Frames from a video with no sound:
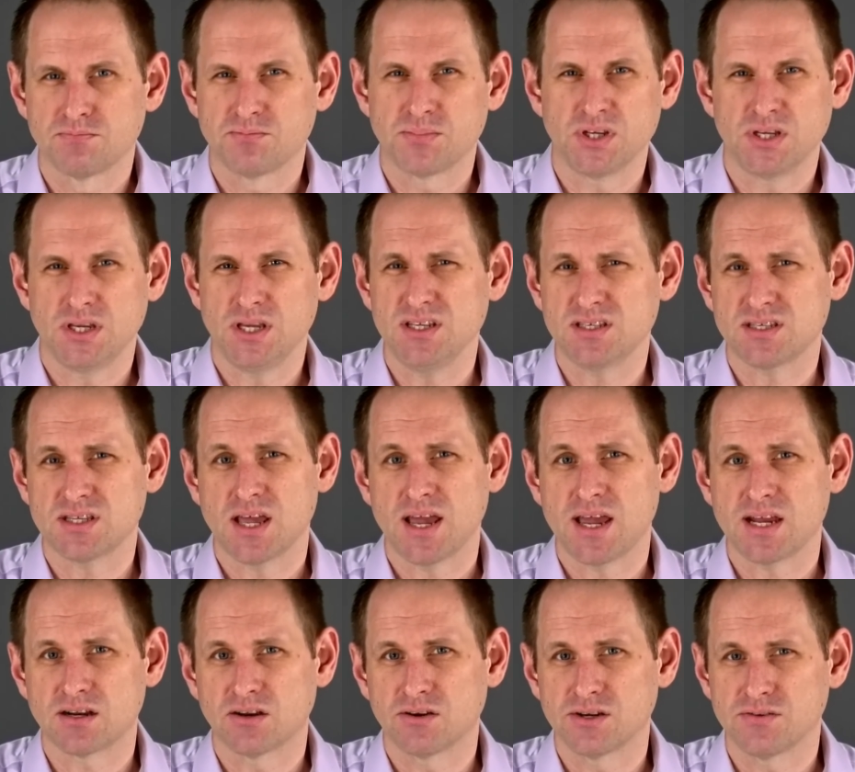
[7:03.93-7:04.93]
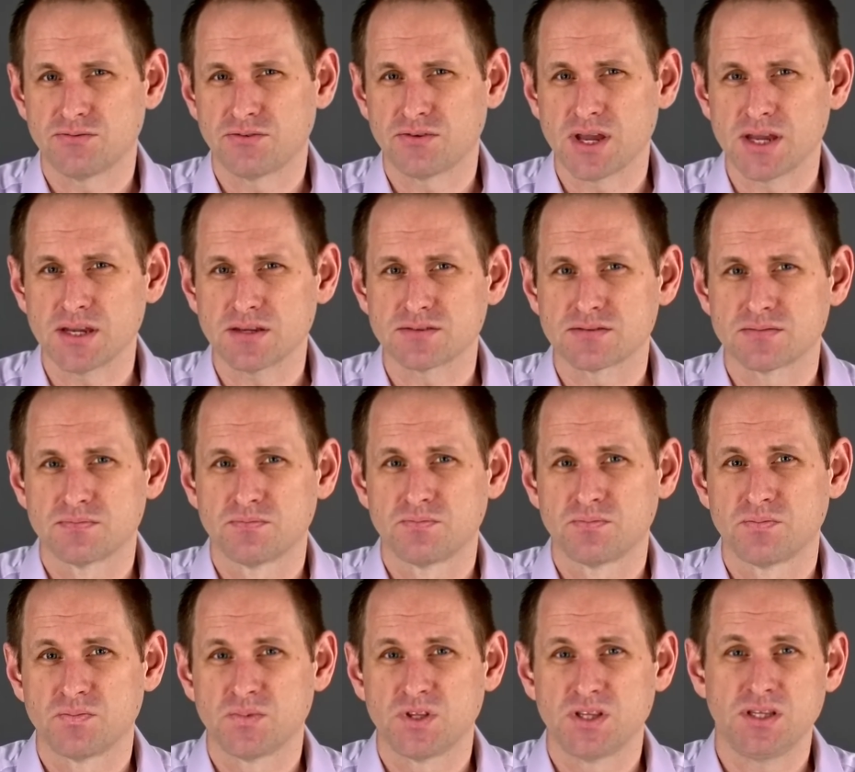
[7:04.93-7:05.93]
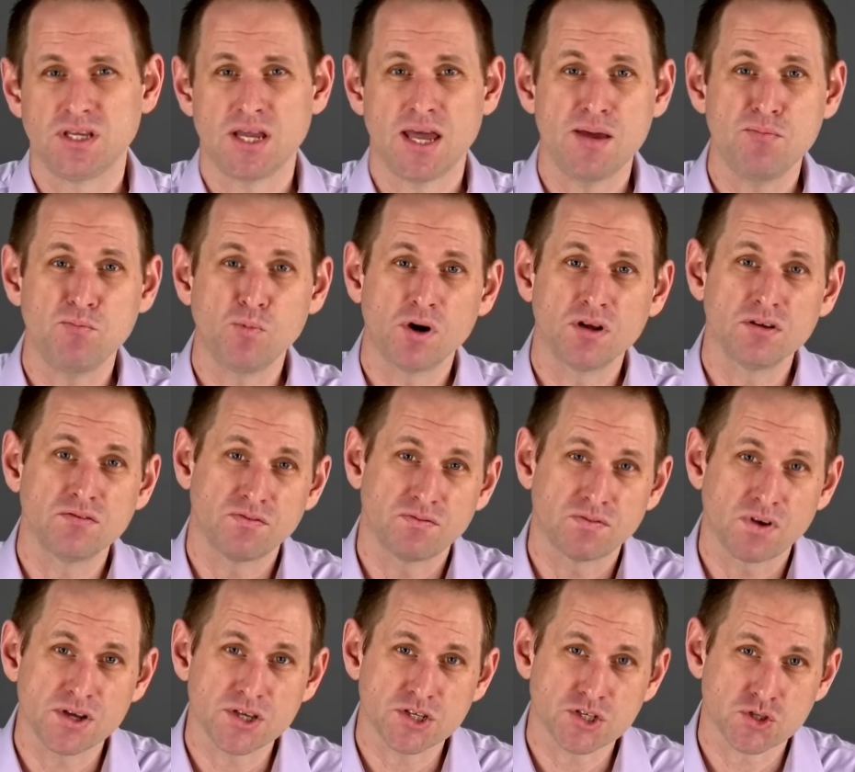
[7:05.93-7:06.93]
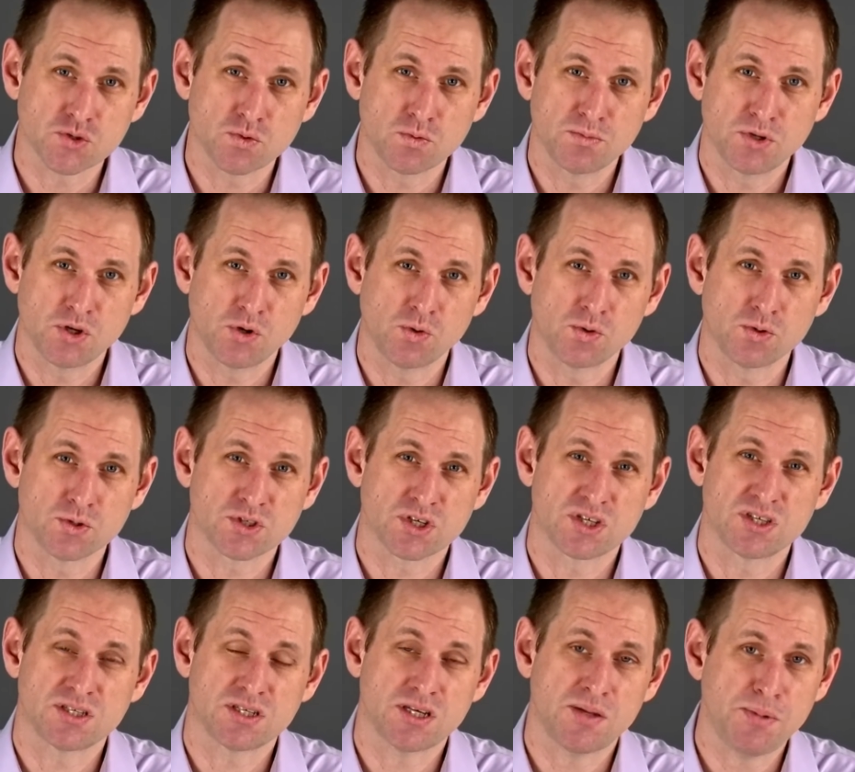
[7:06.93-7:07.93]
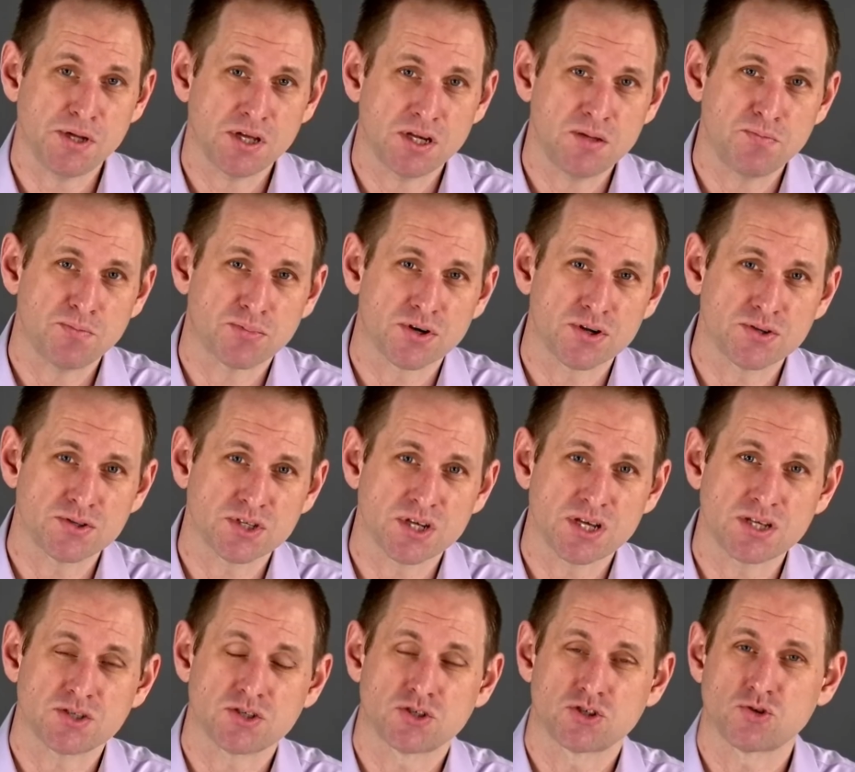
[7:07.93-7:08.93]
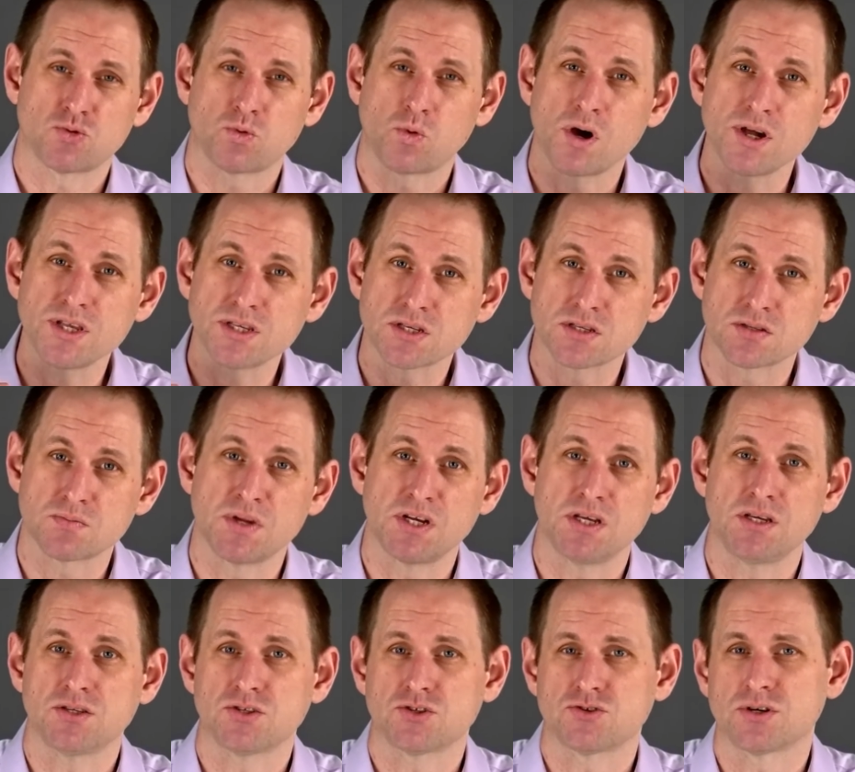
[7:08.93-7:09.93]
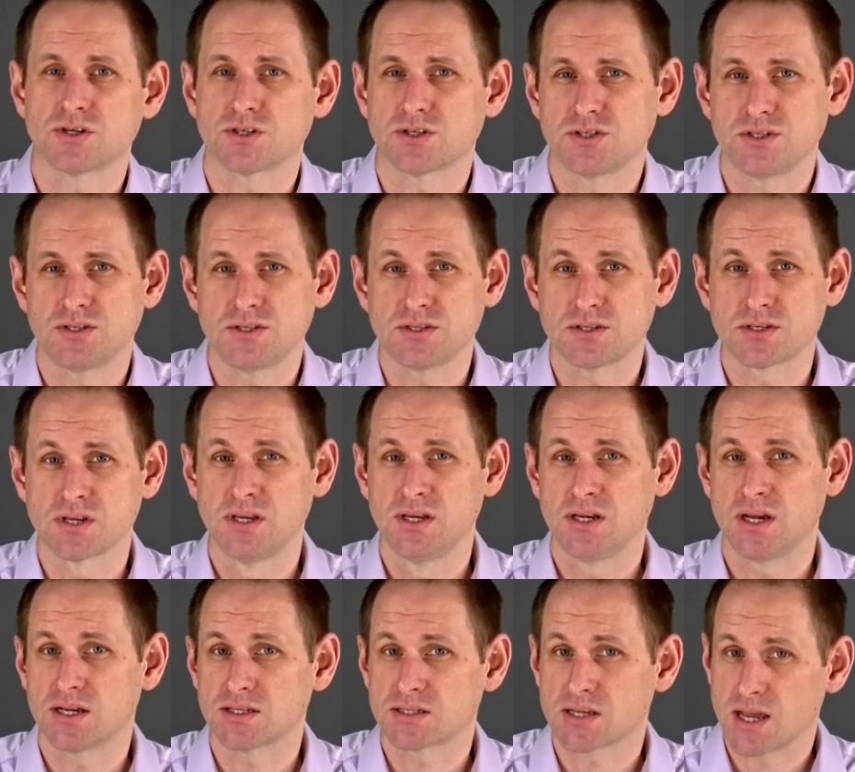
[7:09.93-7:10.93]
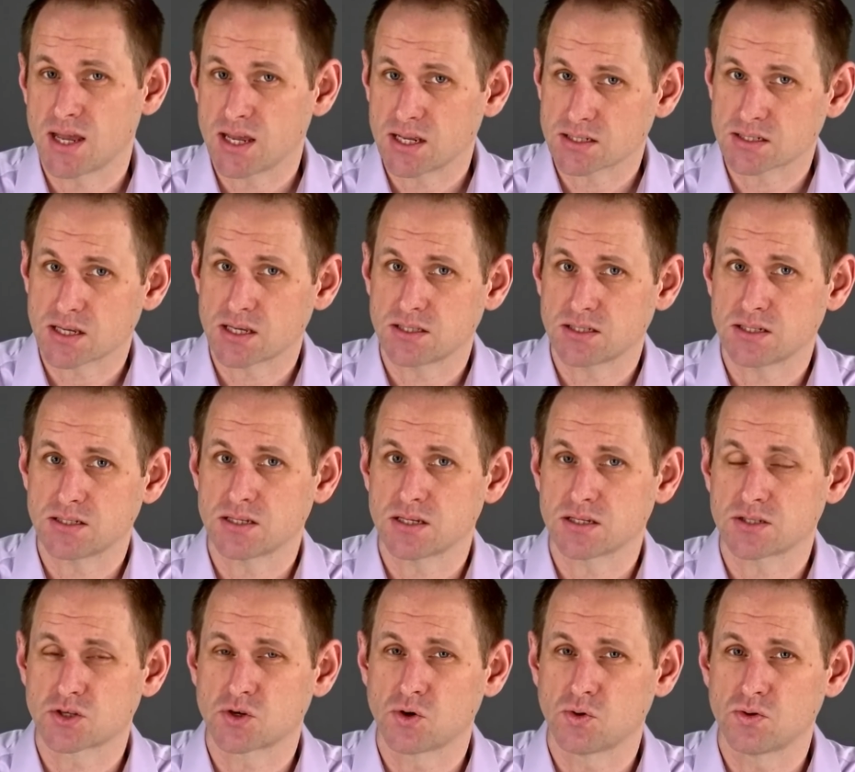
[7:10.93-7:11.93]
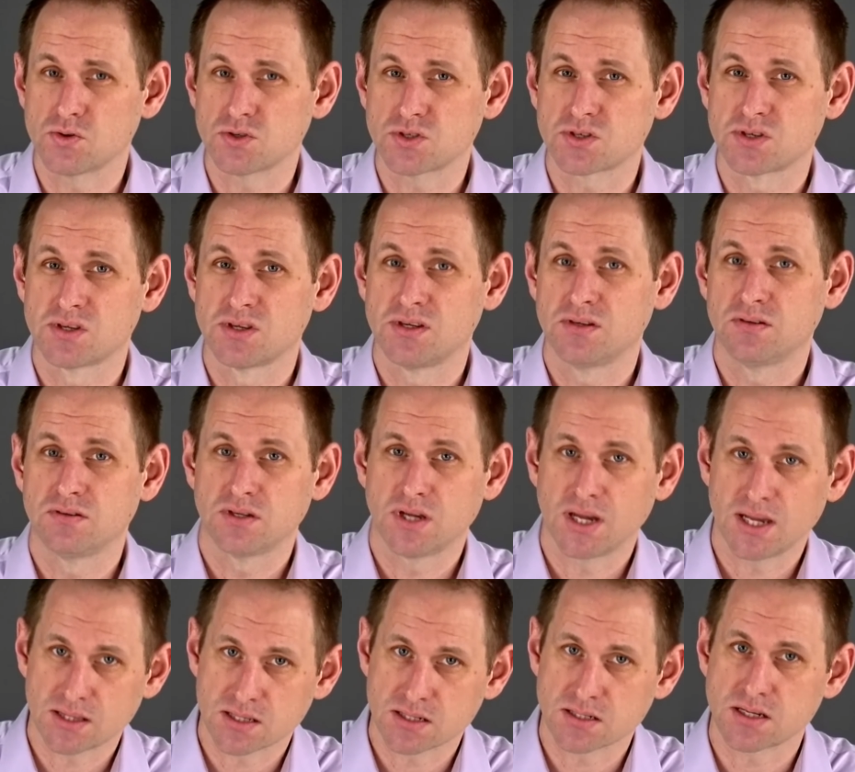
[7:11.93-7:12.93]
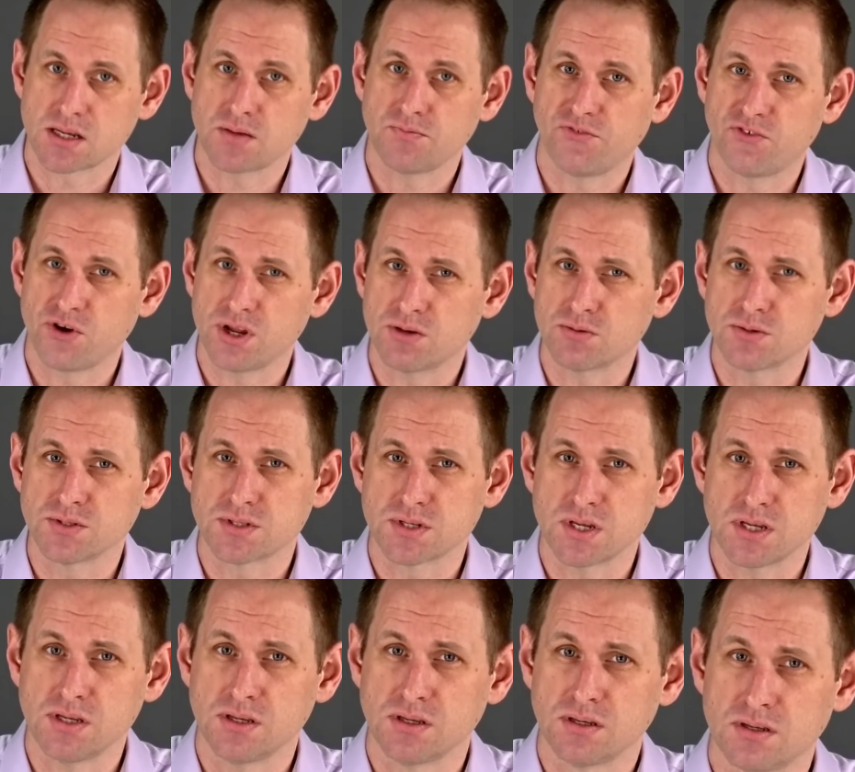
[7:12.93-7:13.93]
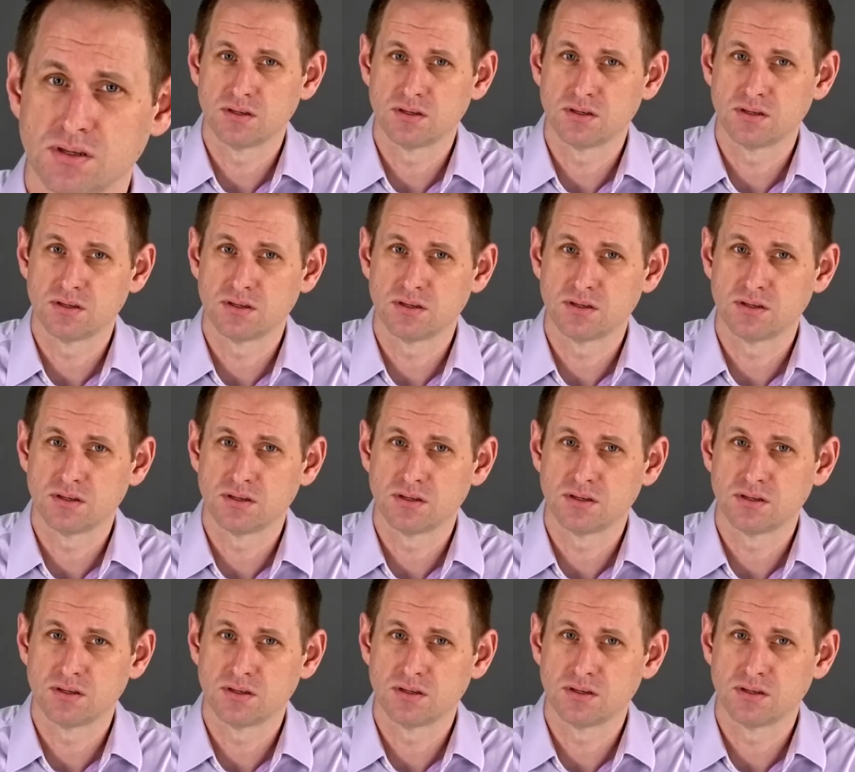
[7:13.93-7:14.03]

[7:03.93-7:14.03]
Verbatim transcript: But here's the headline fact. The M1 Firestorm cores can typically process twice as many instructions as x86 cores at the same frequency.